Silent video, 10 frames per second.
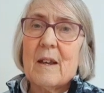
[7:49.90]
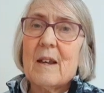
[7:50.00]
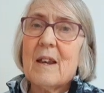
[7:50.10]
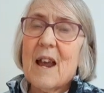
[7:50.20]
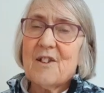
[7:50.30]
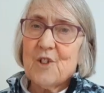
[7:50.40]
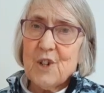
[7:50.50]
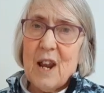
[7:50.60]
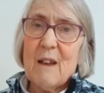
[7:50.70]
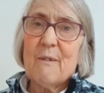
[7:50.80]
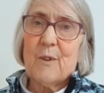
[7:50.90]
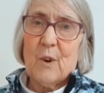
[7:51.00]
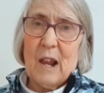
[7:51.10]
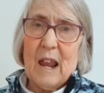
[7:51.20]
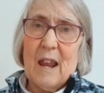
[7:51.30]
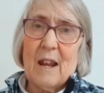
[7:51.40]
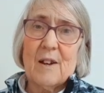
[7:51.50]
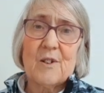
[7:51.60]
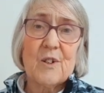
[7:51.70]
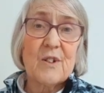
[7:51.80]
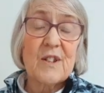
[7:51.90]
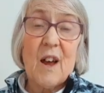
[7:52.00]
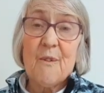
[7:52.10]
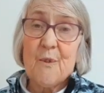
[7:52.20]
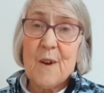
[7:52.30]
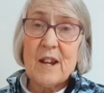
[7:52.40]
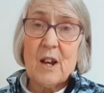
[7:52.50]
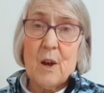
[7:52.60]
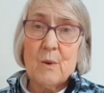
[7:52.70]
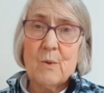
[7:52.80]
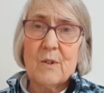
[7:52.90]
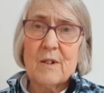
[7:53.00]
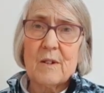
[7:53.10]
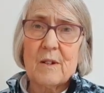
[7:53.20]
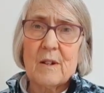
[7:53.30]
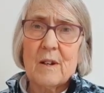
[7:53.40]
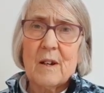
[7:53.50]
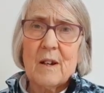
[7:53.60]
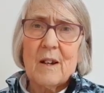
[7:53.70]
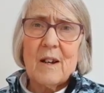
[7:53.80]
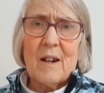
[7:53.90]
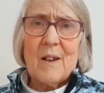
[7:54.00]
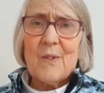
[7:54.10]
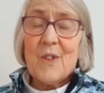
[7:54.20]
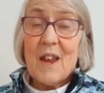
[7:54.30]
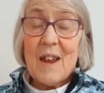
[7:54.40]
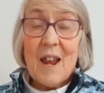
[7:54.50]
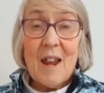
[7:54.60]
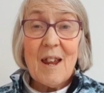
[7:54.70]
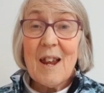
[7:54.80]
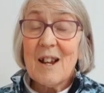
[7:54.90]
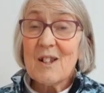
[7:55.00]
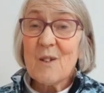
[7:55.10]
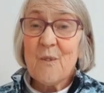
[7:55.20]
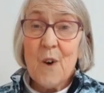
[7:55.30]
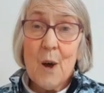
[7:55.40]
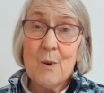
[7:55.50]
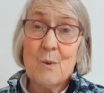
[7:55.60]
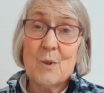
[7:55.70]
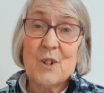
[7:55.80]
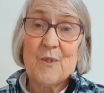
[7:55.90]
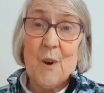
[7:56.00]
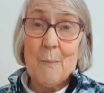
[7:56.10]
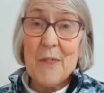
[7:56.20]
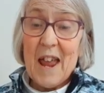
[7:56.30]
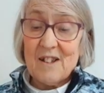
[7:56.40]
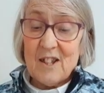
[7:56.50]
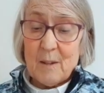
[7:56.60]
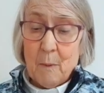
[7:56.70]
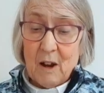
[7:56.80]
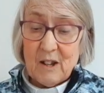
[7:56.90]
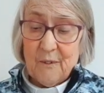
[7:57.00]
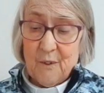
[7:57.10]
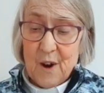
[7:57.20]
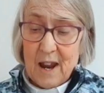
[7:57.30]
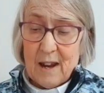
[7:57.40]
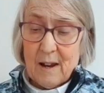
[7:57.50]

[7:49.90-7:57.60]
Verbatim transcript: Yet cheerful he to suffering goes, that he his foes from thence might free.